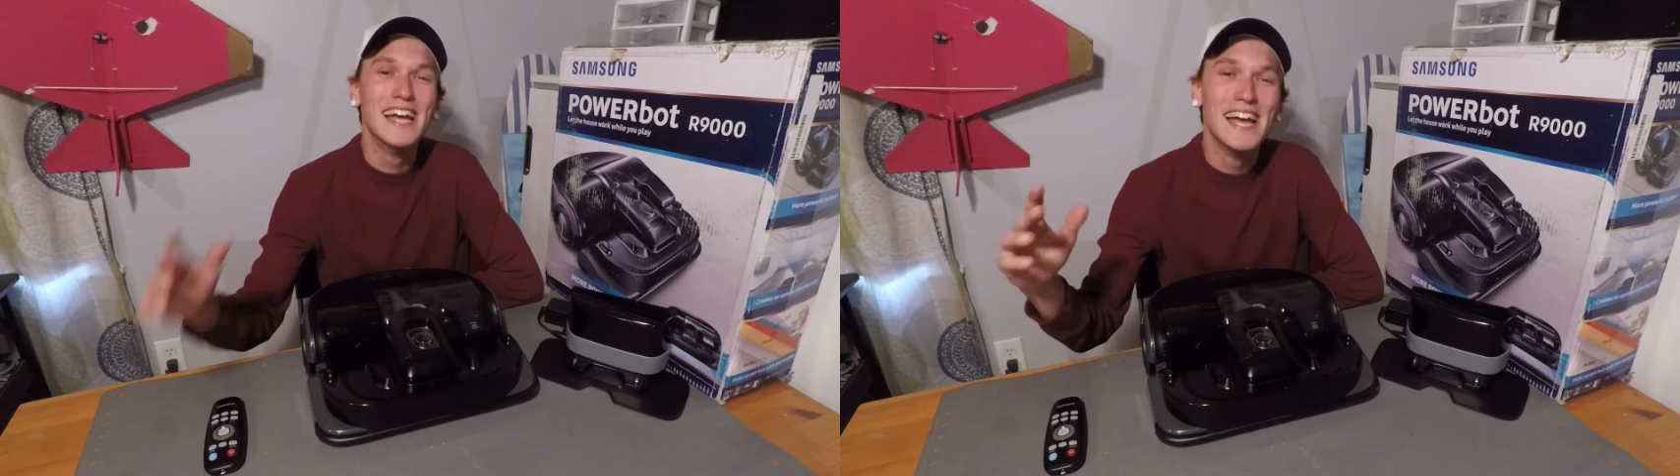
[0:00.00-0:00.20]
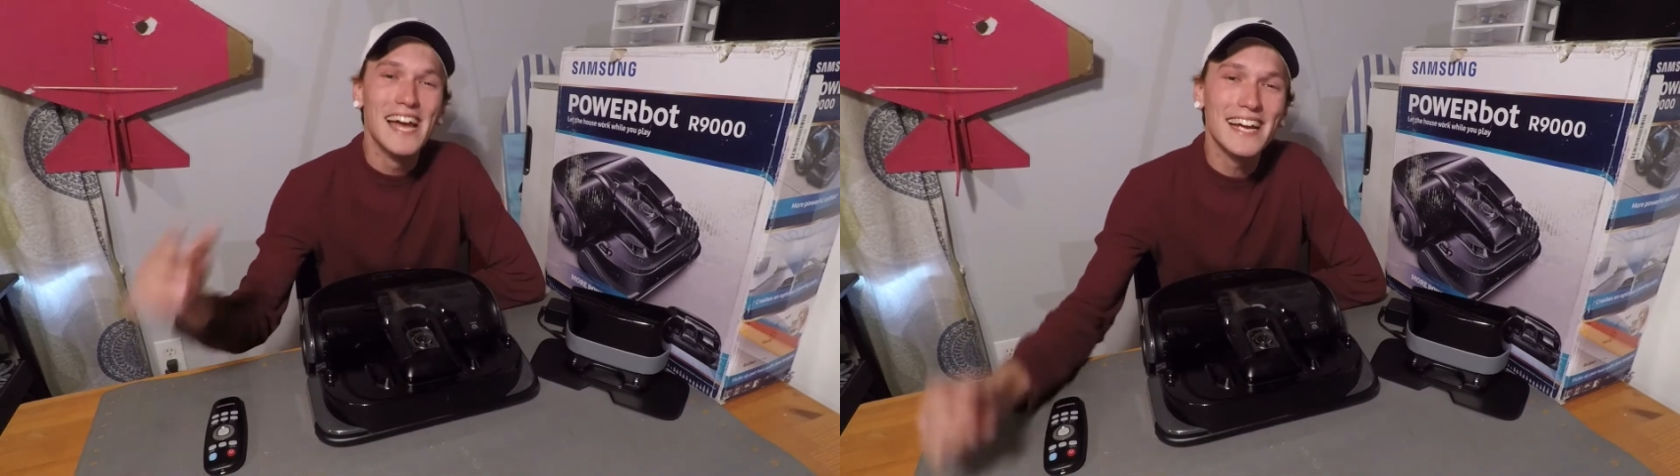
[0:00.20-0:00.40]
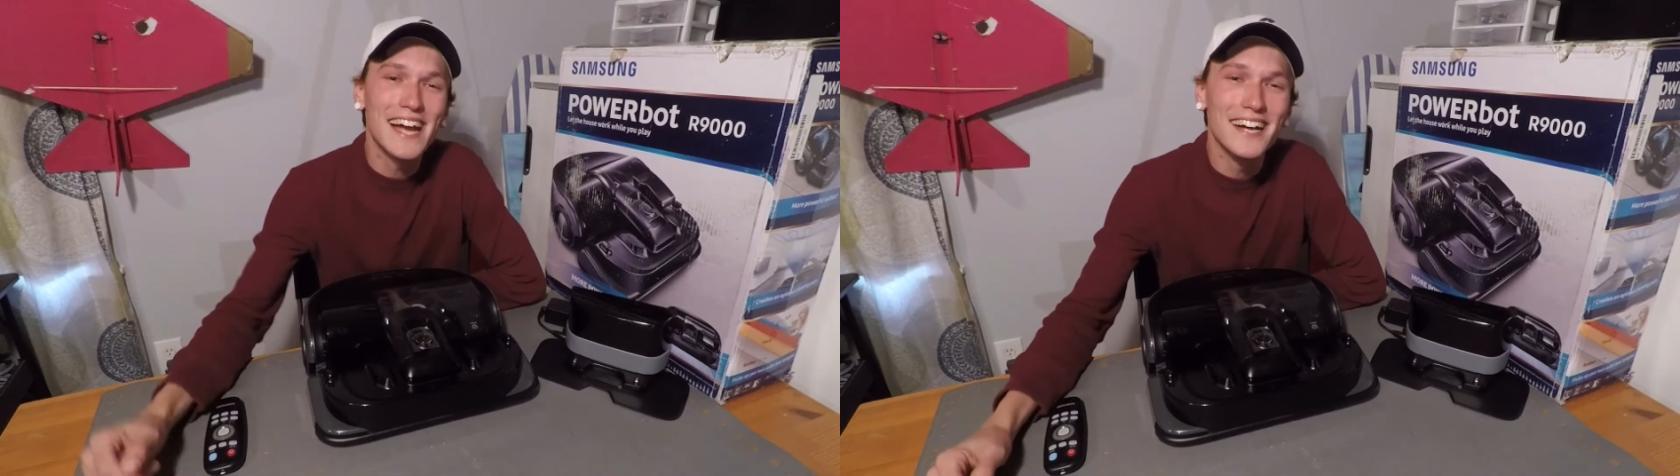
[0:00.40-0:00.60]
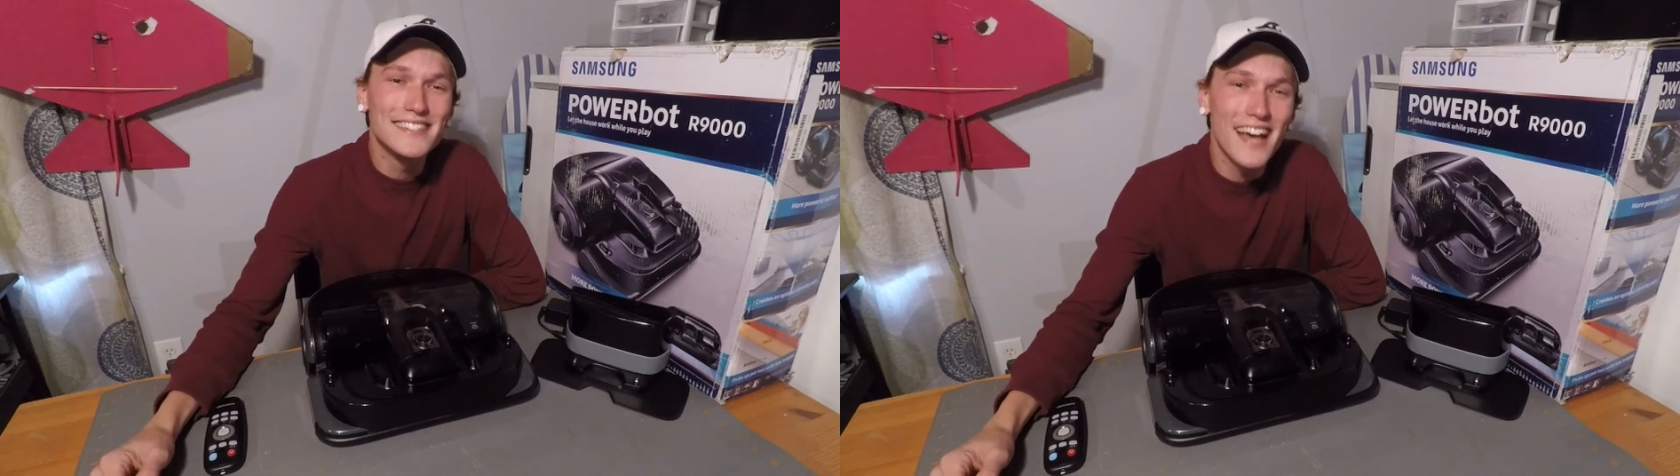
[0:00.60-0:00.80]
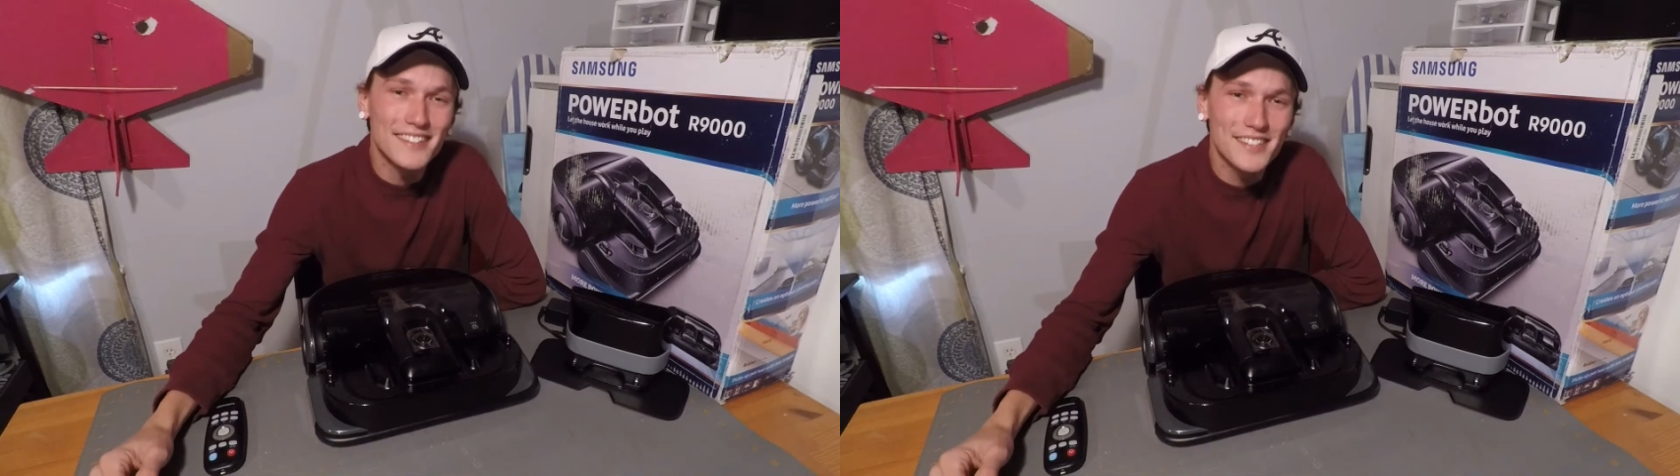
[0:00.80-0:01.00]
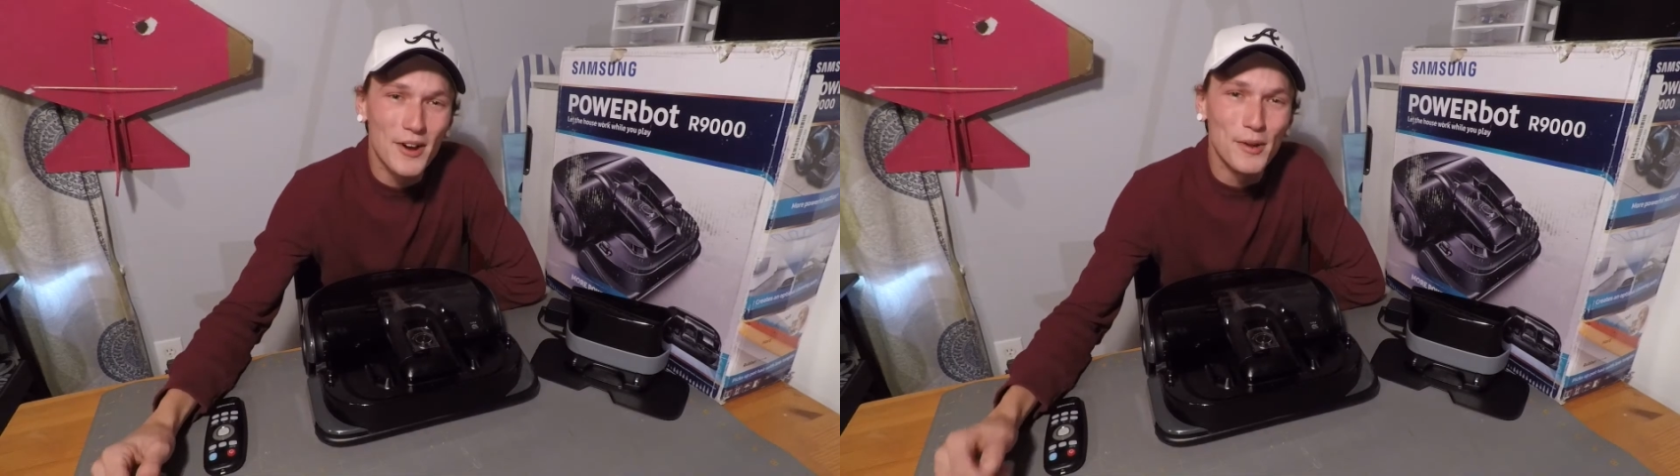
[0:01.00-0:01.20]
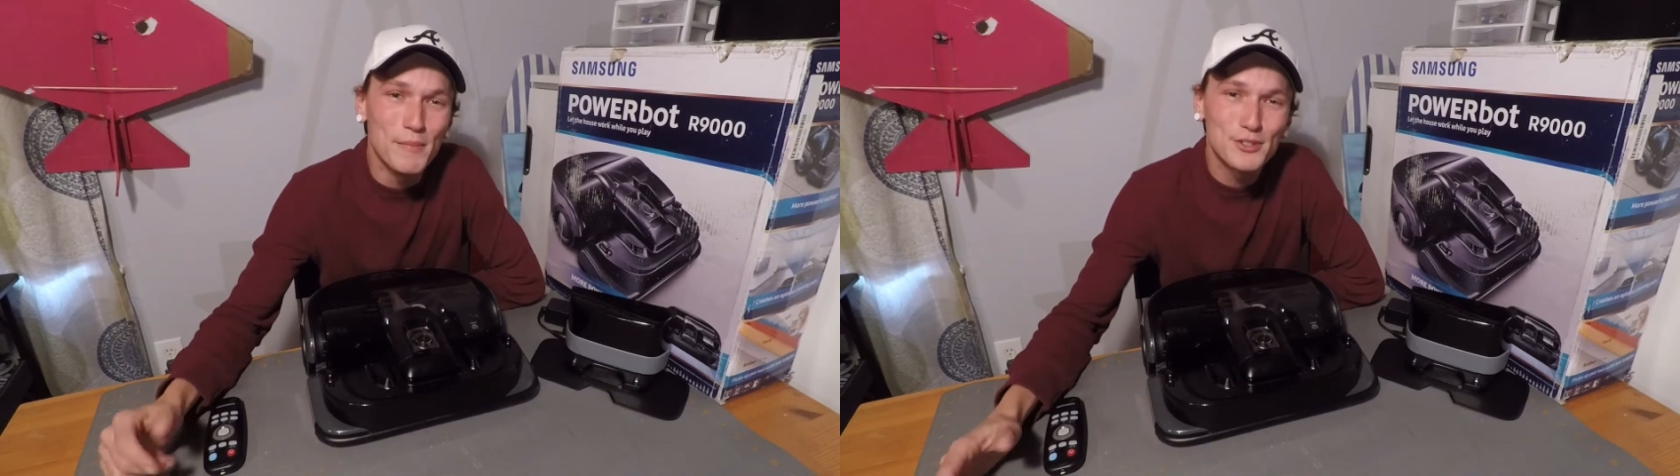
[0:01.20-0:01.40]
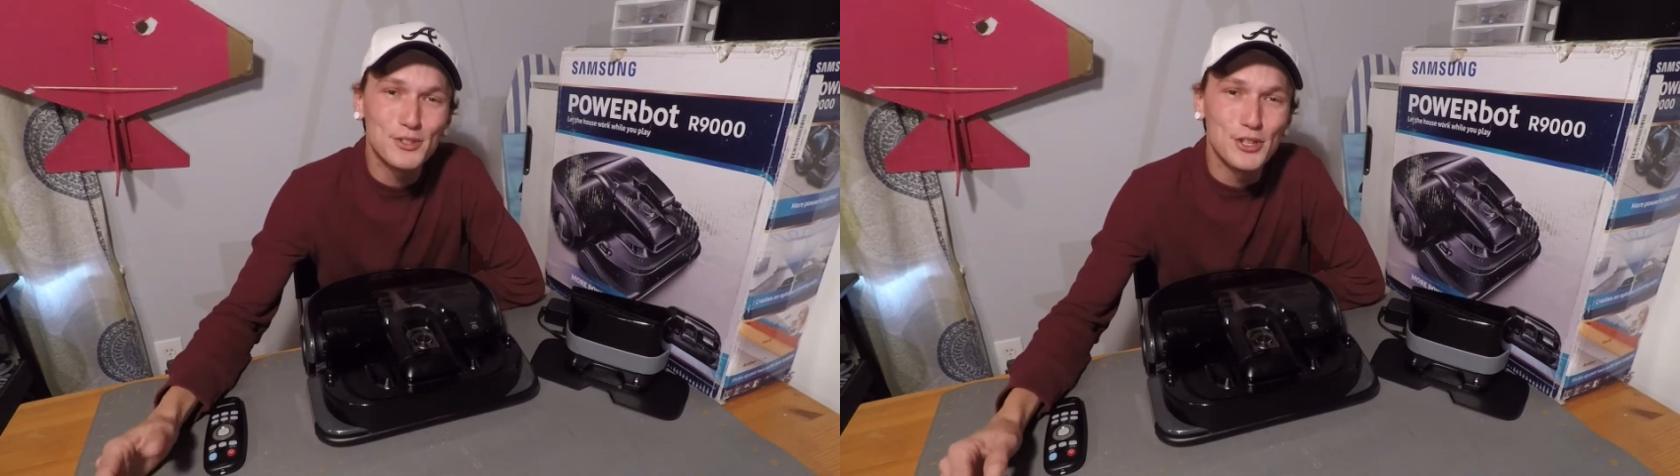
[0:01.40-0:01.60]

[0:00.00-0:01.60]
Hey guys, how's it going? Mr.